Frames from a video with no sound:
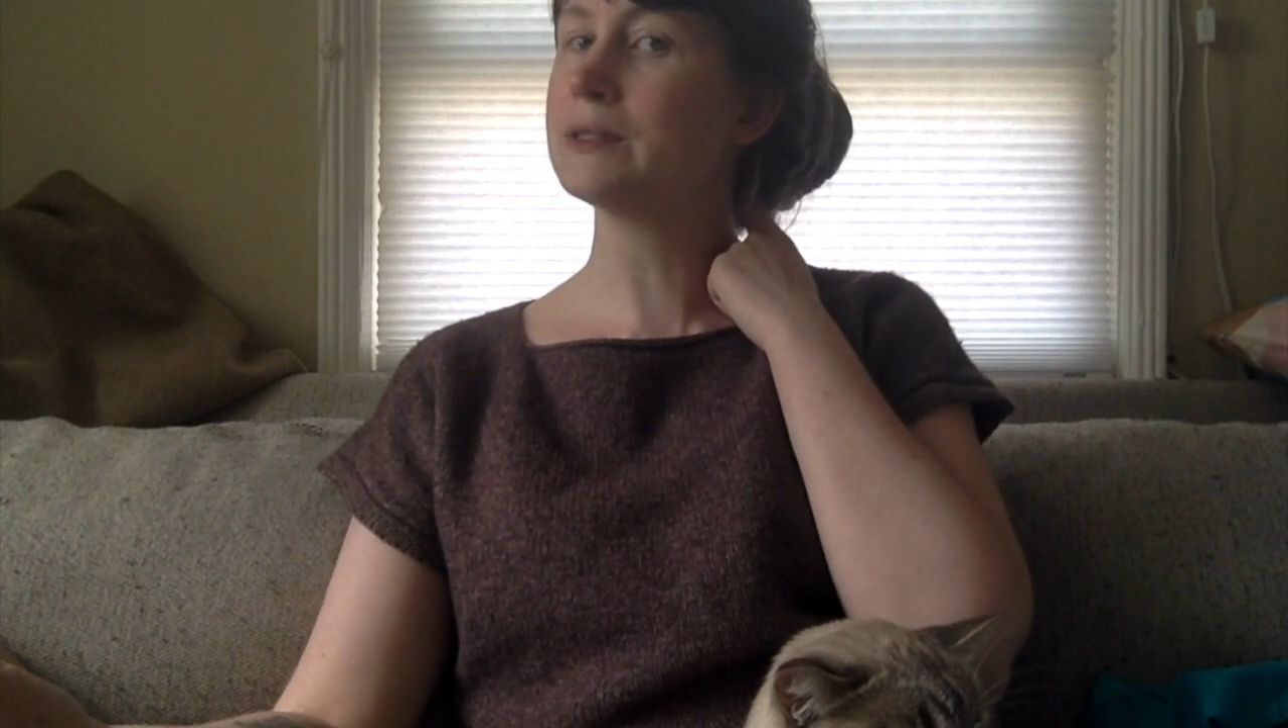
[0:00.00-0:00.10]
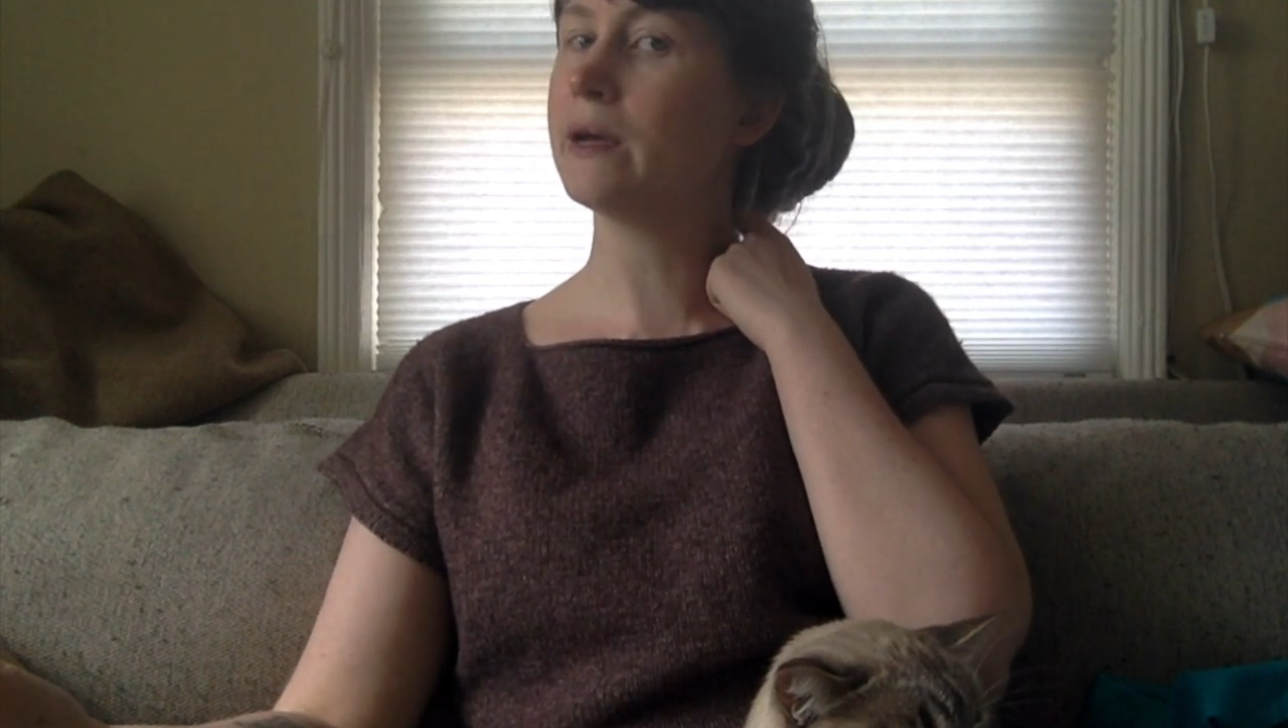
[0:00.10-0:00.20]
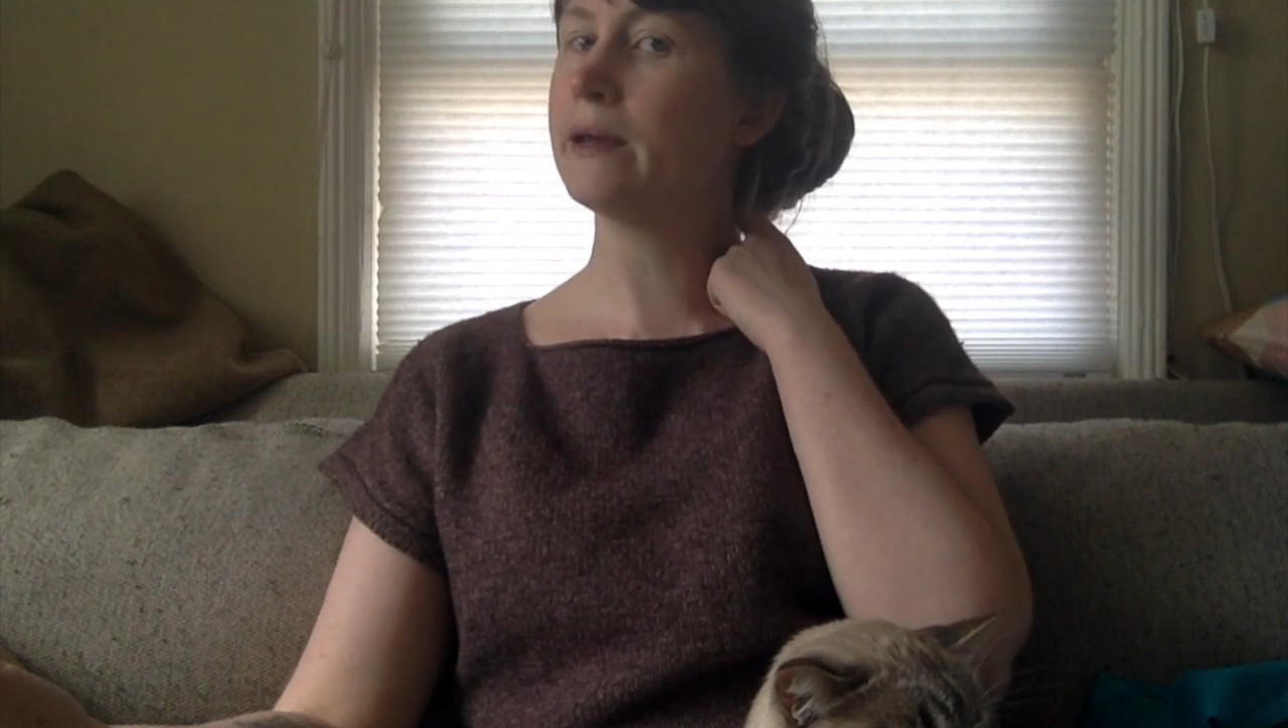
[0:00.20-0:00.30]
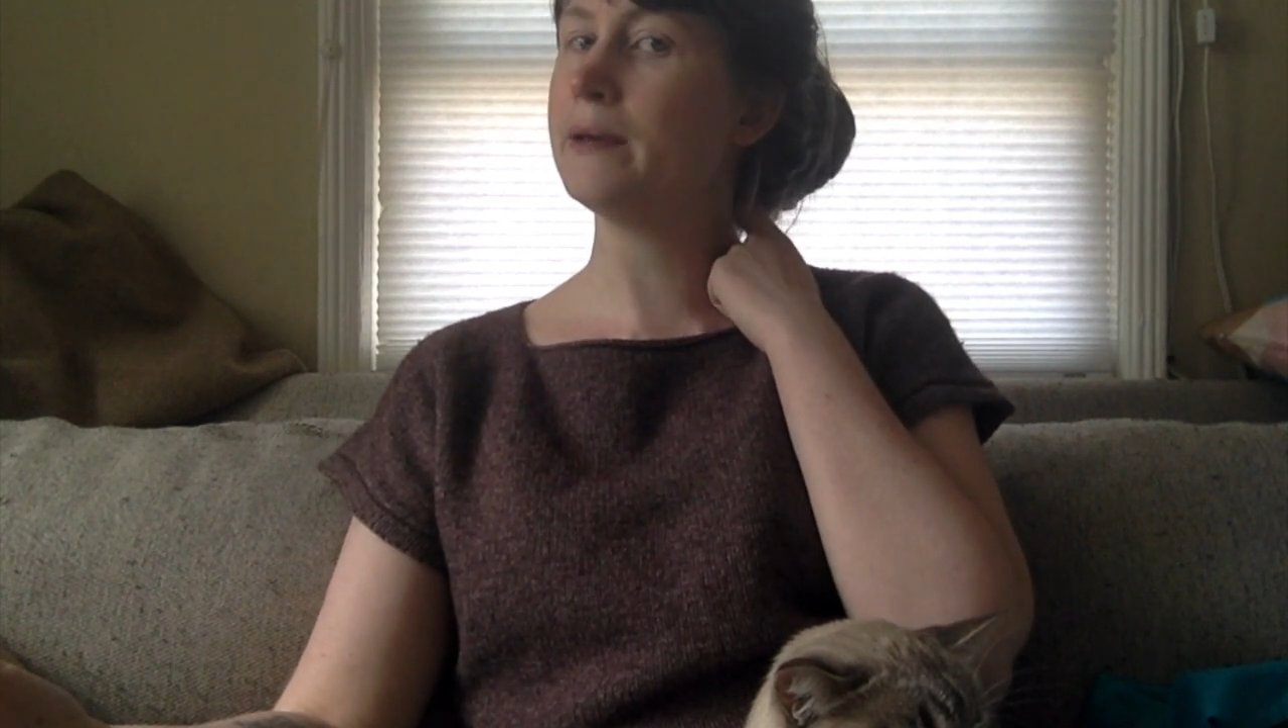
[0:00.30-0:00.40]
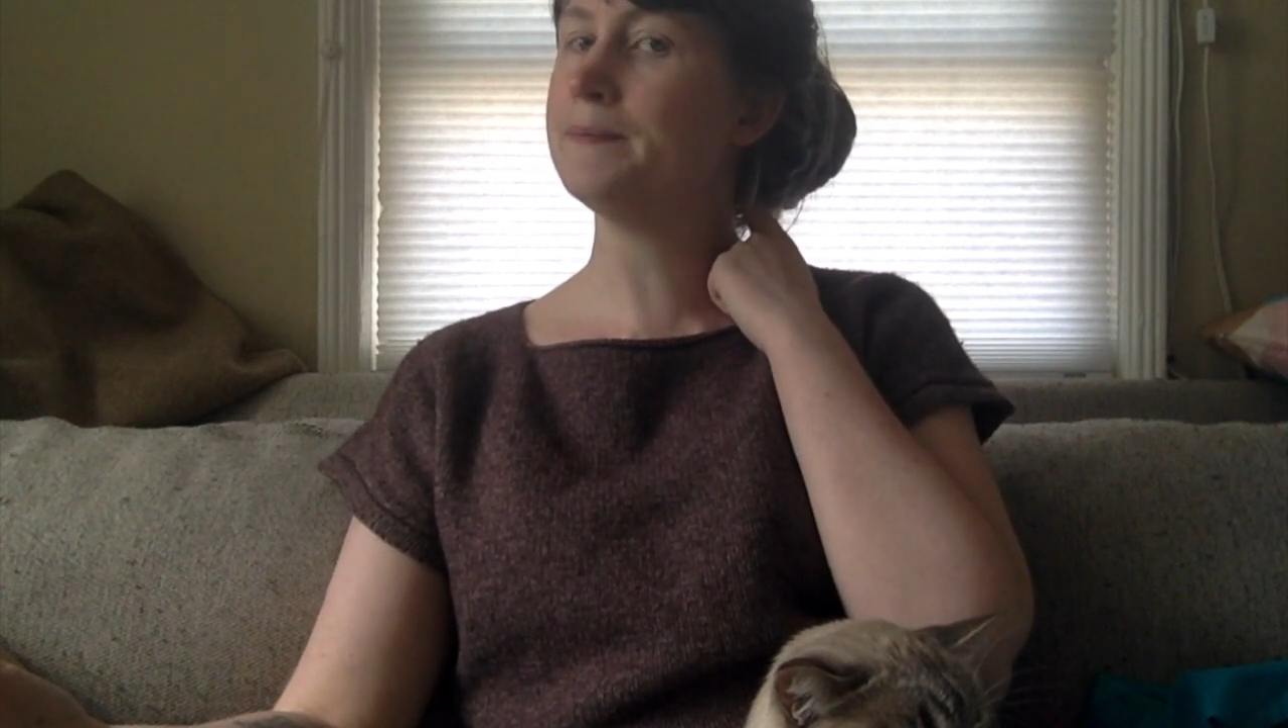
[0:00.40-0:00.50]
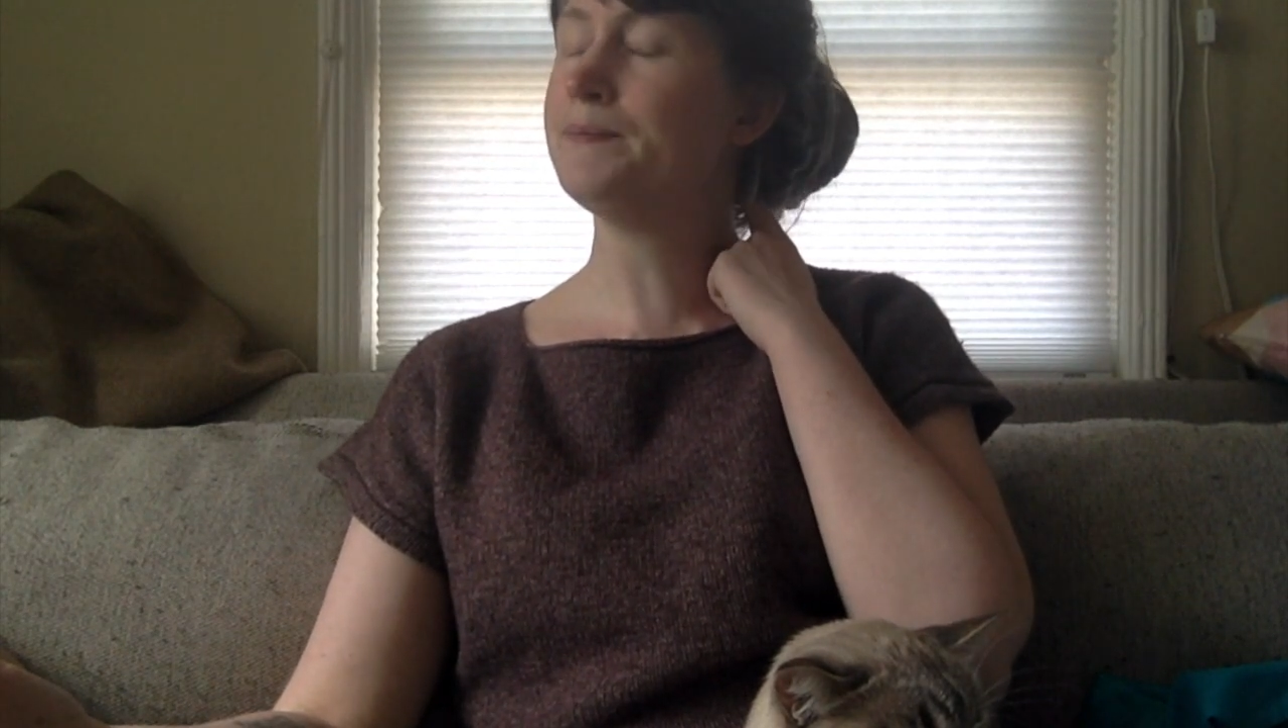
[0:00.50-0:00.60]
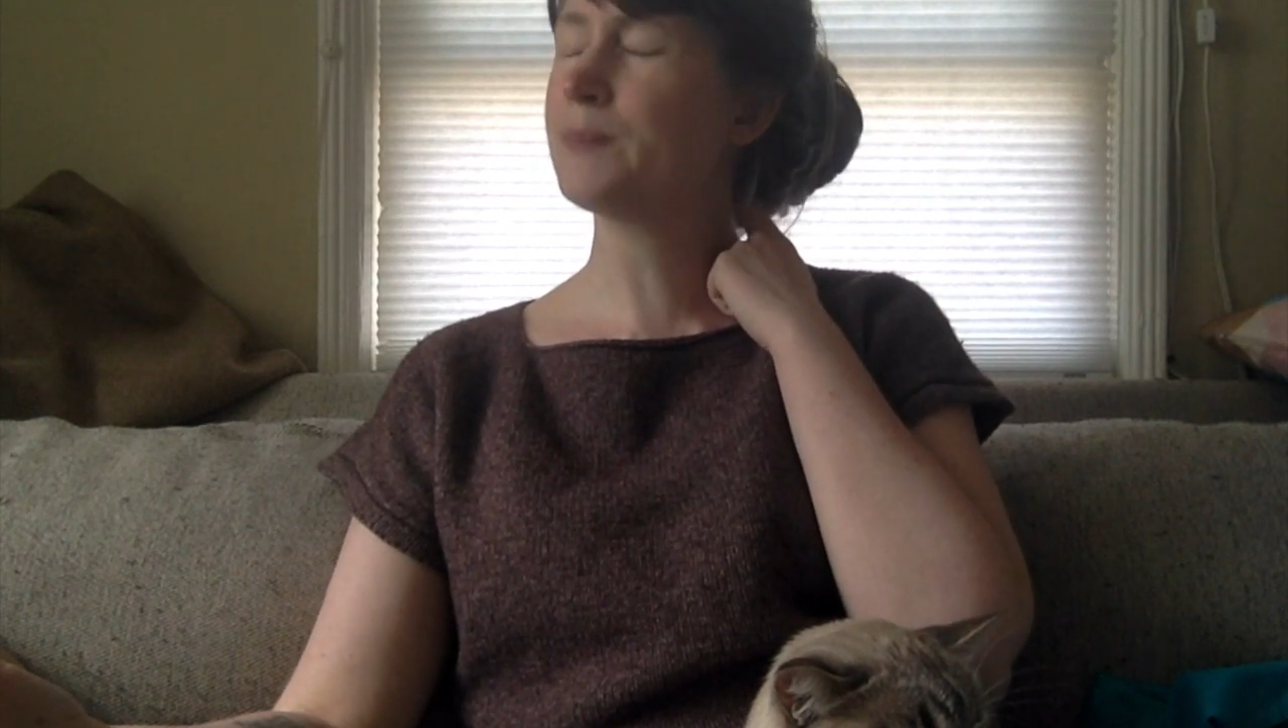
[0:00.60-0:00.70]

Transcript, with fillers: on it.